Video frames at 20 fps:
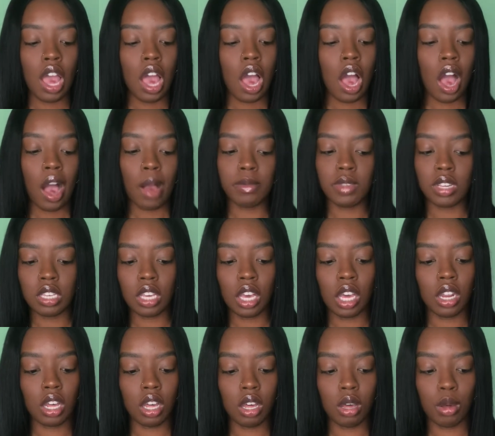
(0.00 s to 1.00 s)
I'm just
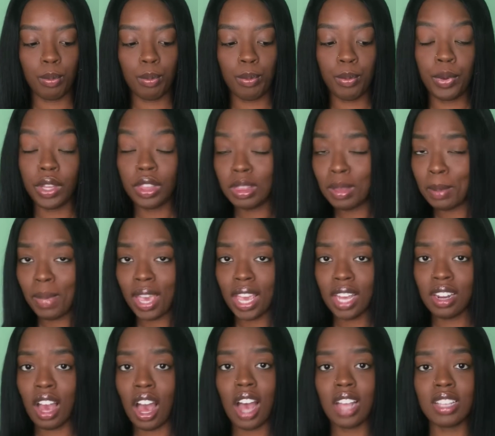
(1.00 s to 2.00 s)
gonna put the main
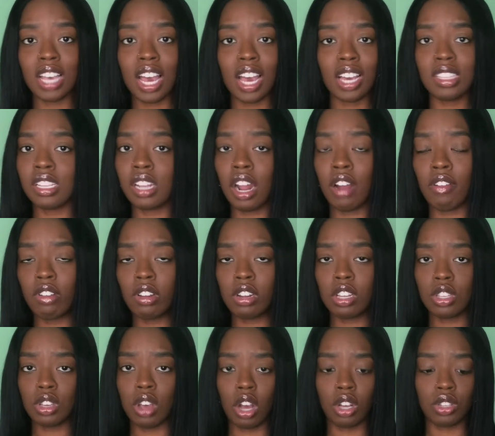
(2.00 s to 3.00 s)
contacts that I really
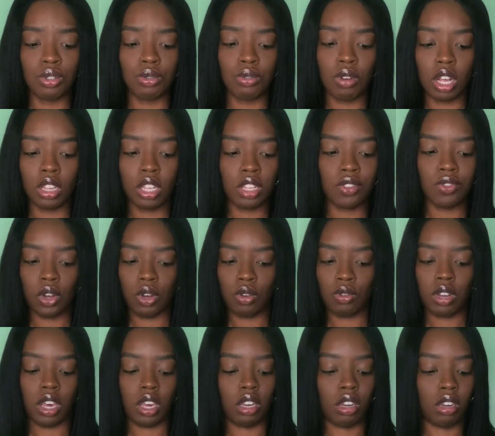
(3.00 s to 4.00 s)
talk to on this phone
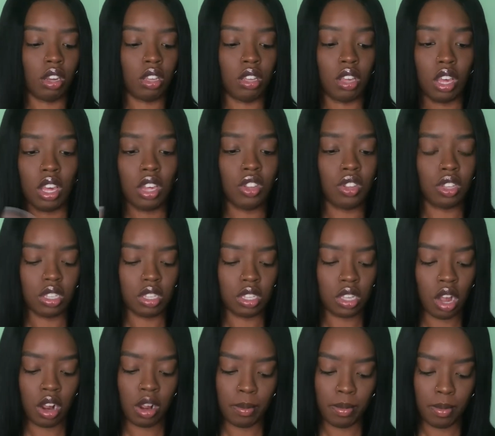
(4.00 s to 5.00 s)
and just
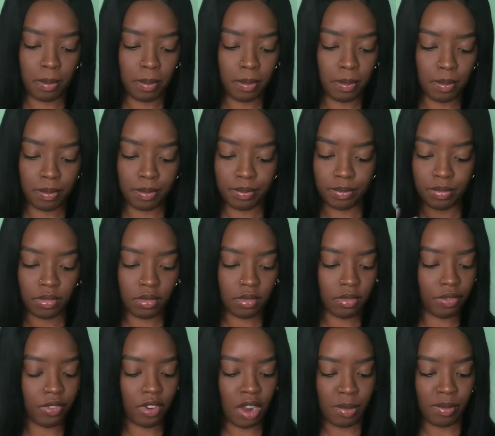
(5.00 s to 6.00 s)
start
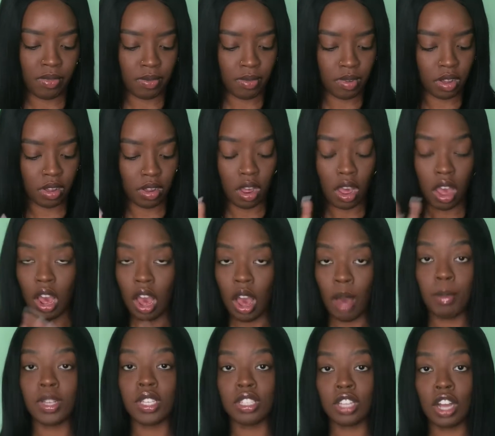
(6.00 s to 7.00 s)
from, I'm gonna
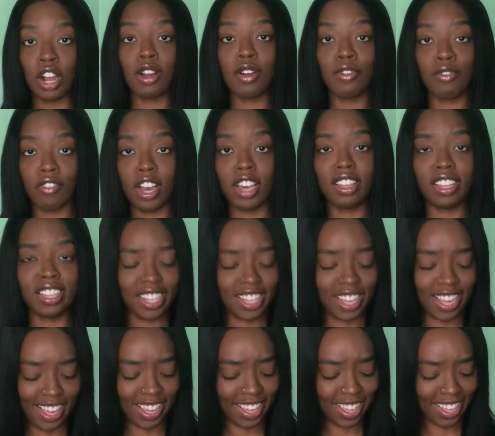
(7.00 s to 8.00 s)
start fresh.
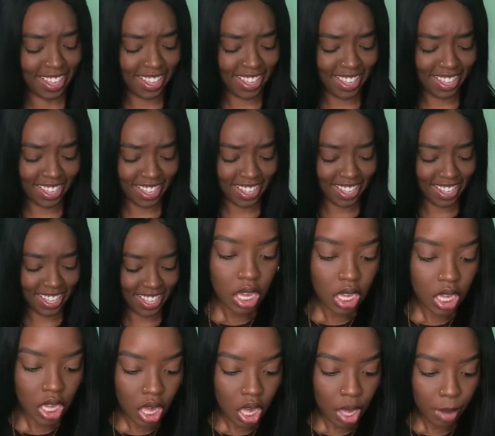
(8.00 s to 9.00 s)

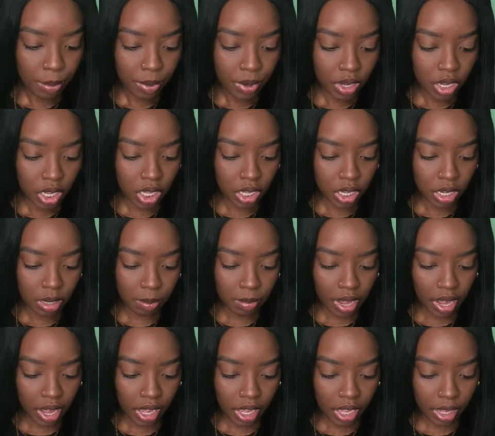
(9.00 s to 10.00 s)
Put in
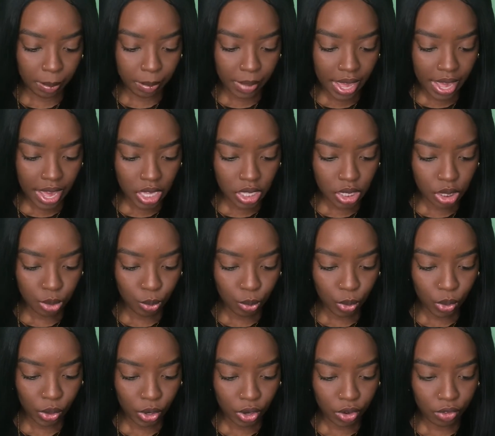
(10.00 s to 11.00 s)
my
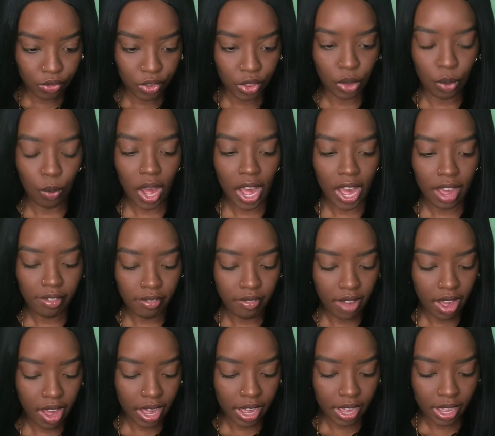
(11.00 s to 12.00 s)
password for the
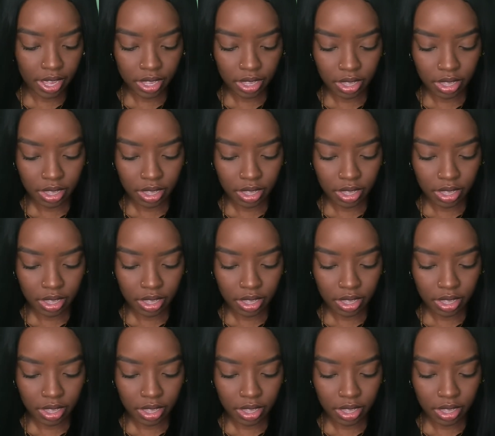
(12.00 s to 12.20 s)
Wi-Fi.